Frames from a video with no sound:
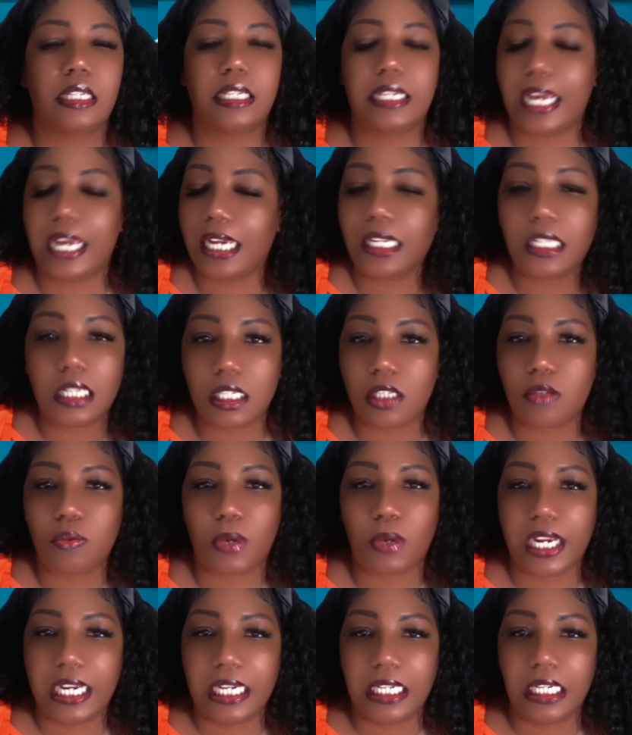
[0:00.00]
not us
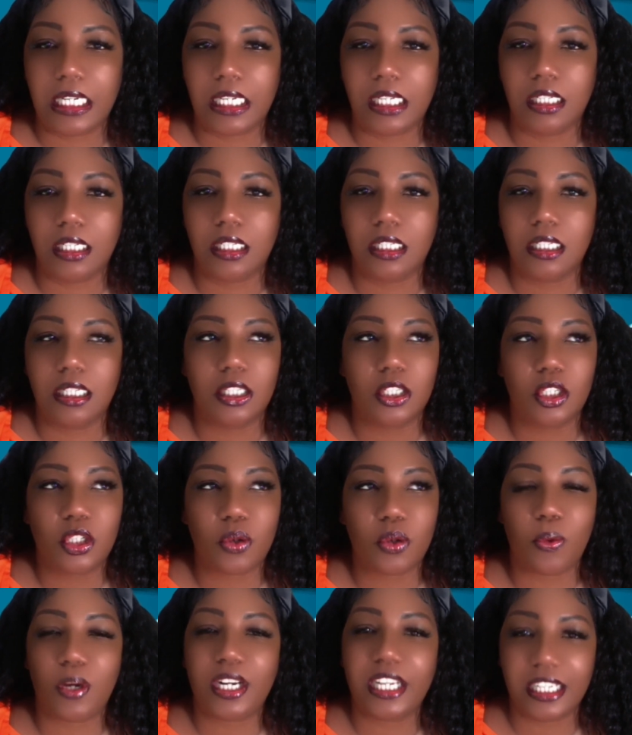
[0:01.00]
waiting
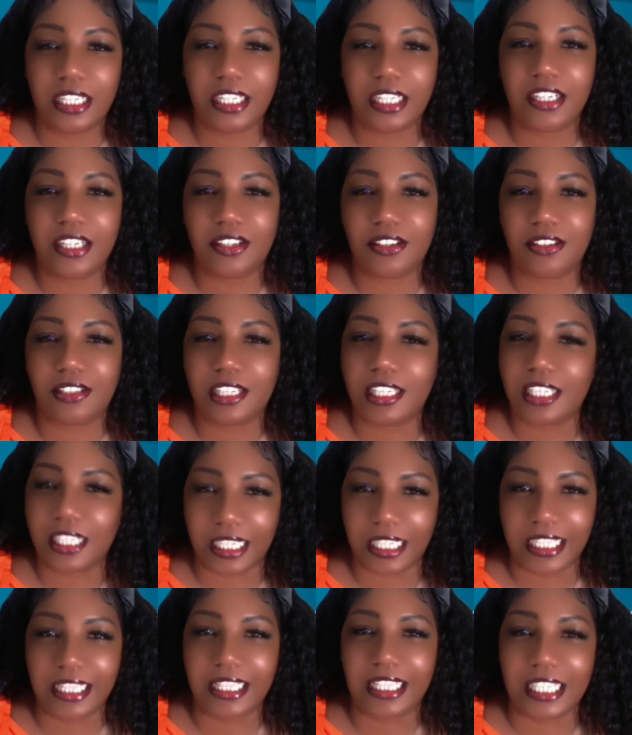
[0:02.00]
20 years to
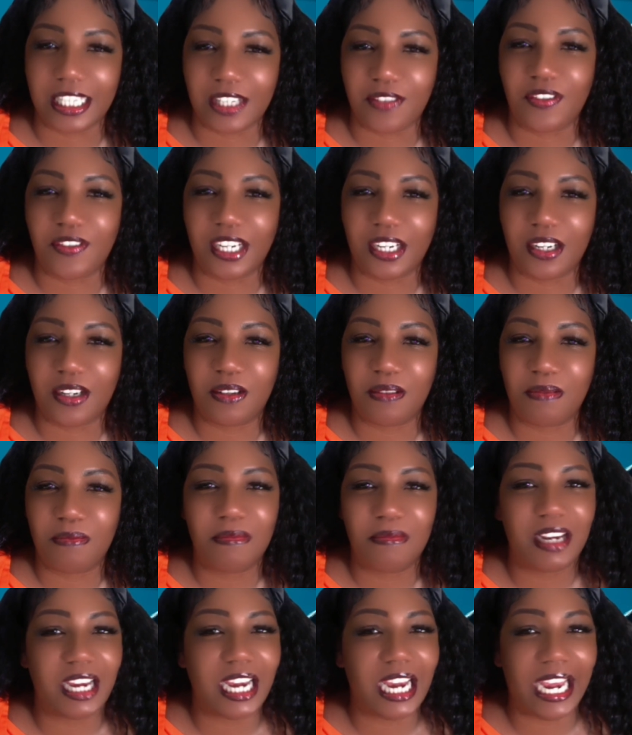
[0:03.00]
get this
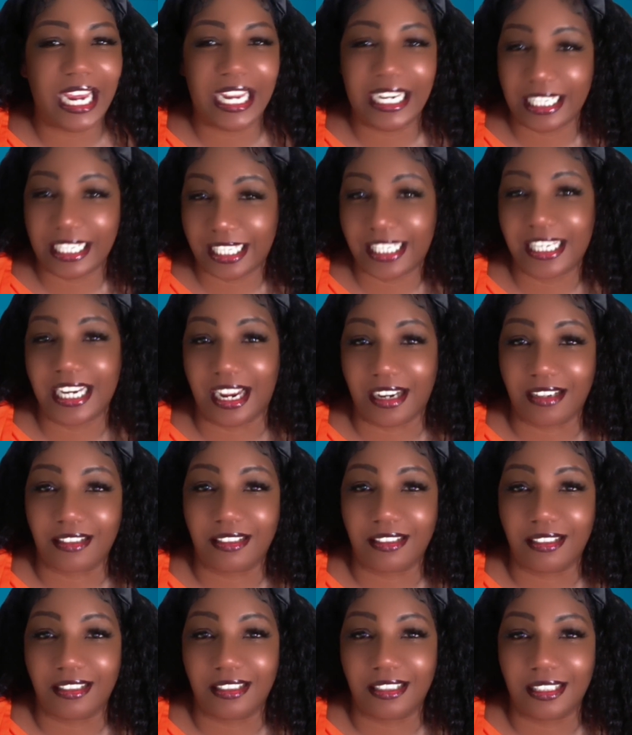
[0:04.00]
film and it's not
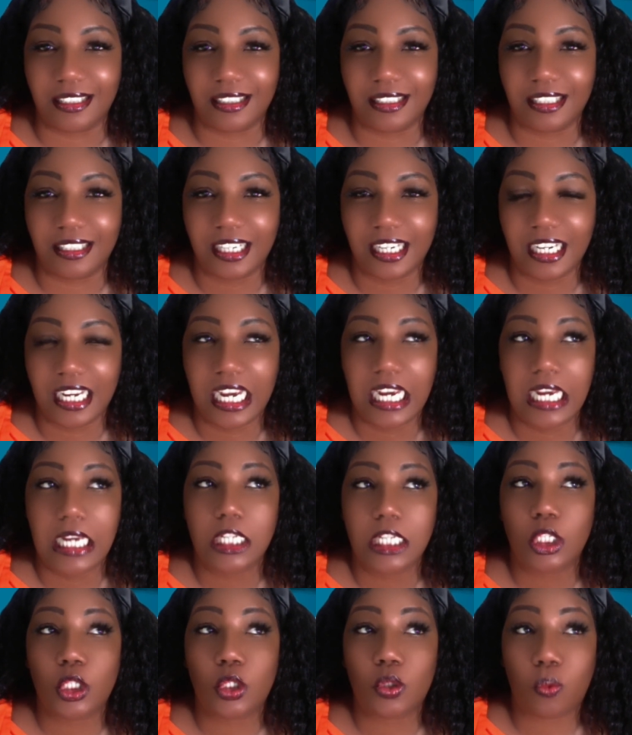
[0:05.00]
good.
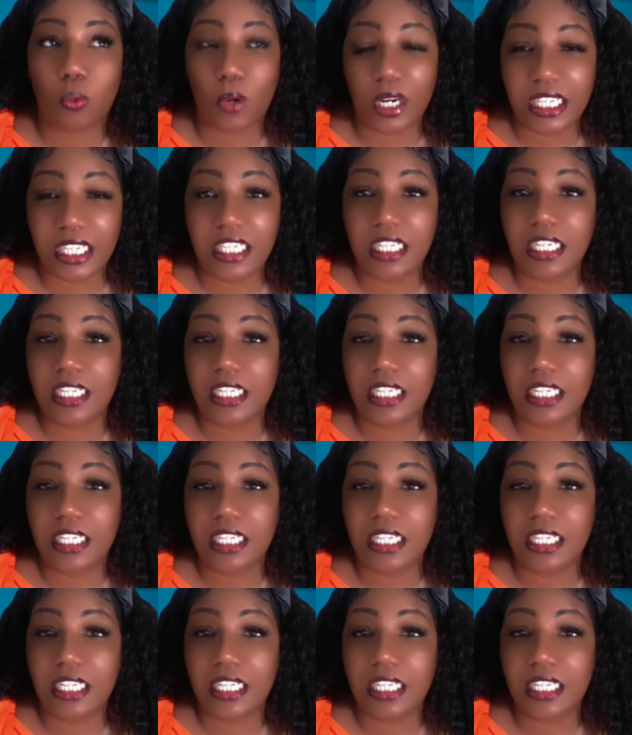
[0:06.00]
20